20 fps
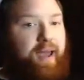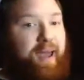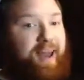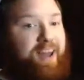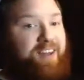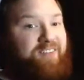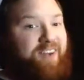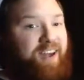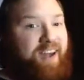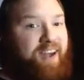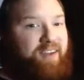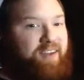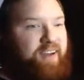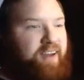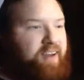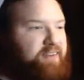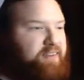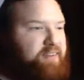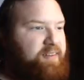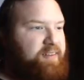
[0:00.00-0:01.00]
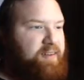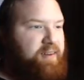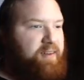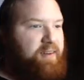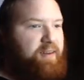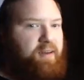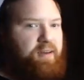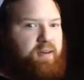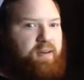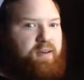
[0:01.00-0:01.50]
in VHS
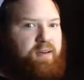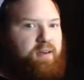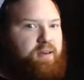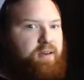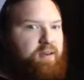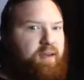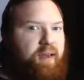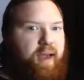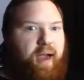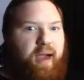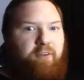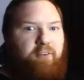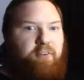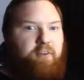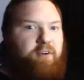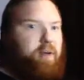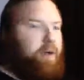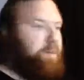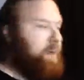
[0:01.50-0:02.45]
ever.